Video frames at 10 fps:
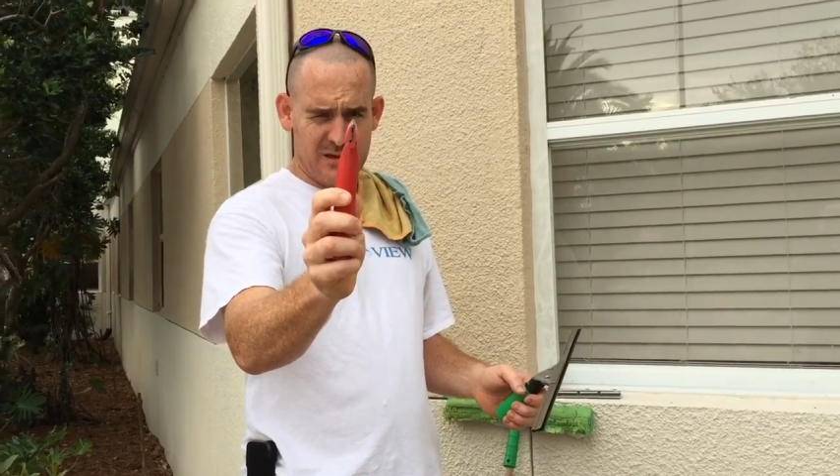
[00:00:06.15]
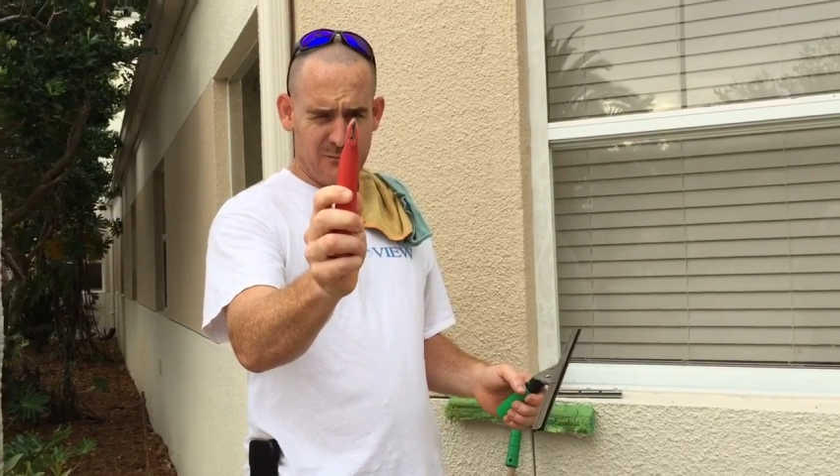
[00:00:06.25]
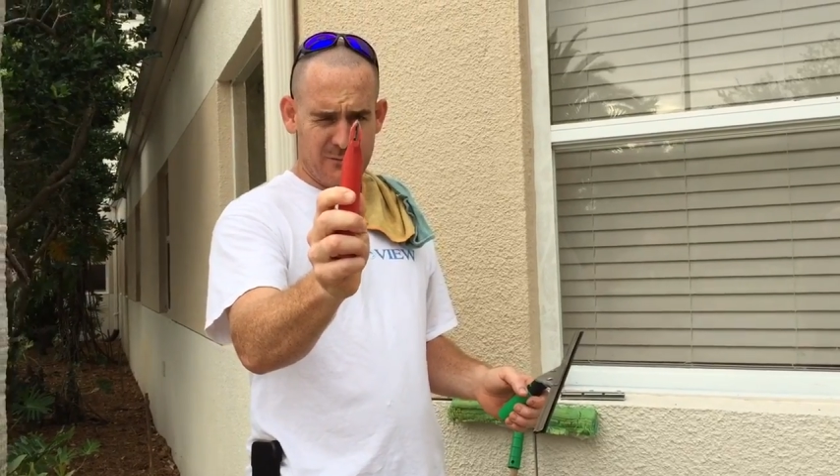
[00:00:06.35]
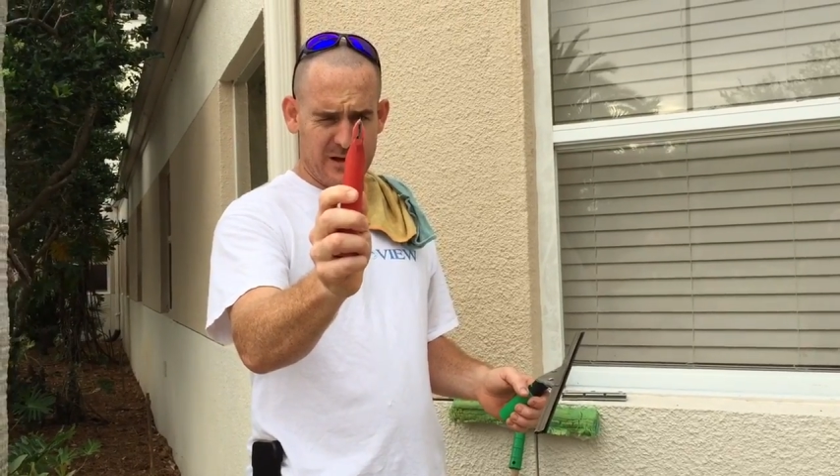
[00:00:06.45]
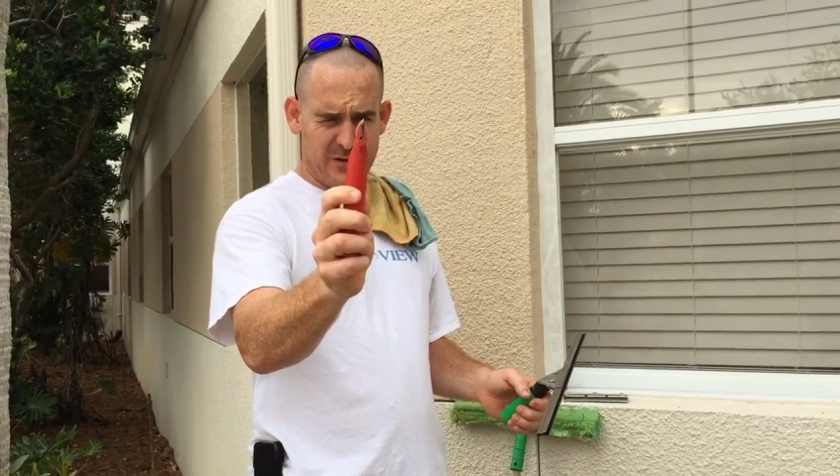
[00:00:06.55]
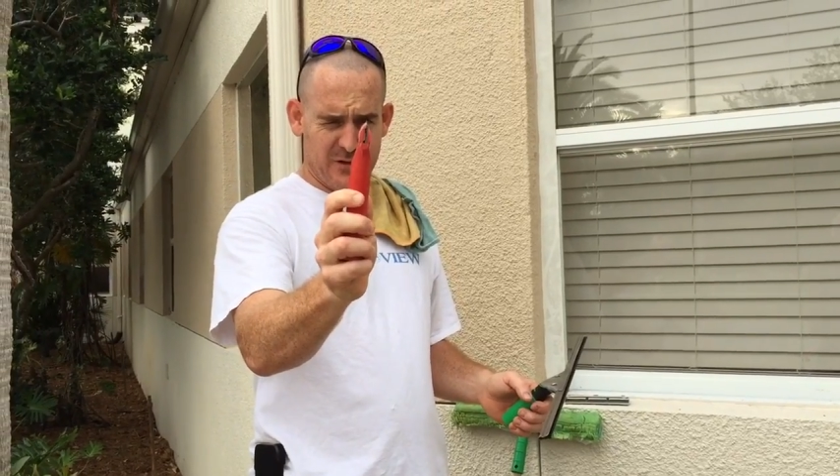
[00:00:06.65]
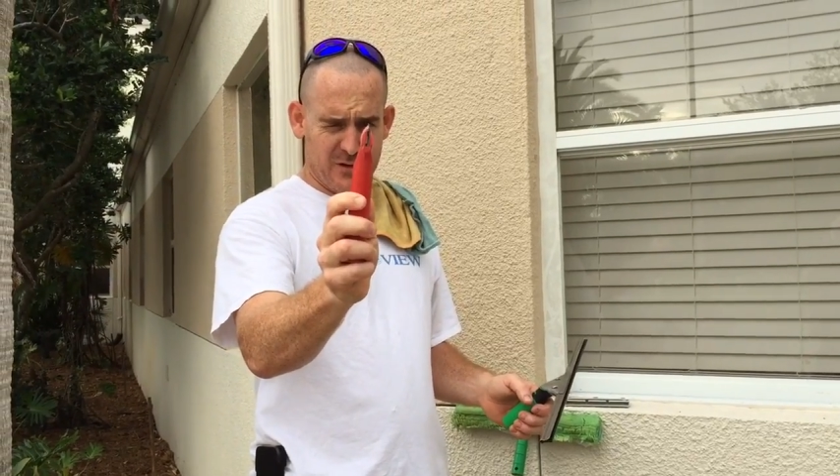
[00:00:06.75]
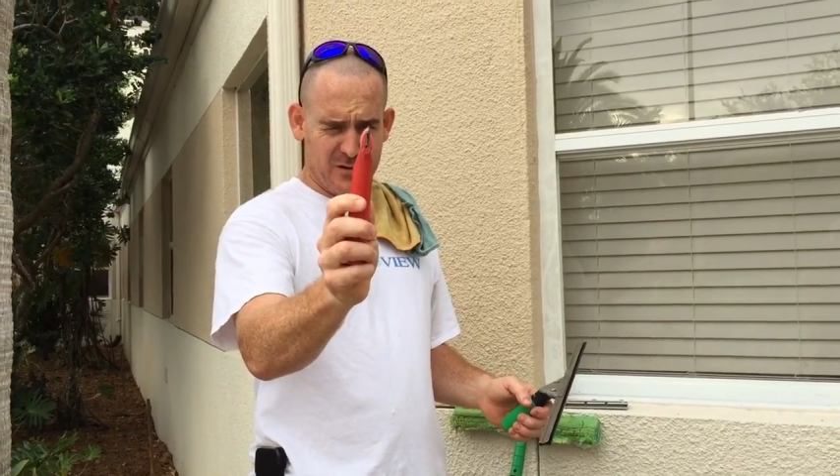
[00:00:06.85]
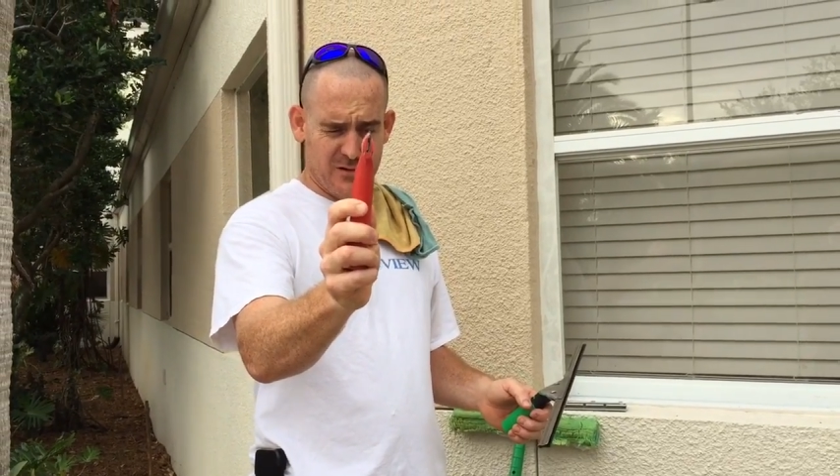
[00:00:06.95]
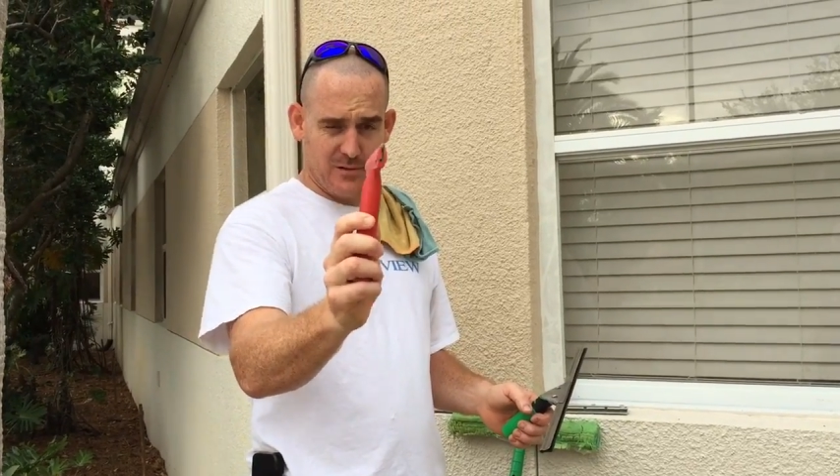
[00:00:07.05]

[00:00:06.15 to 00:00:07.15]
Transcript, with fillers: a razor.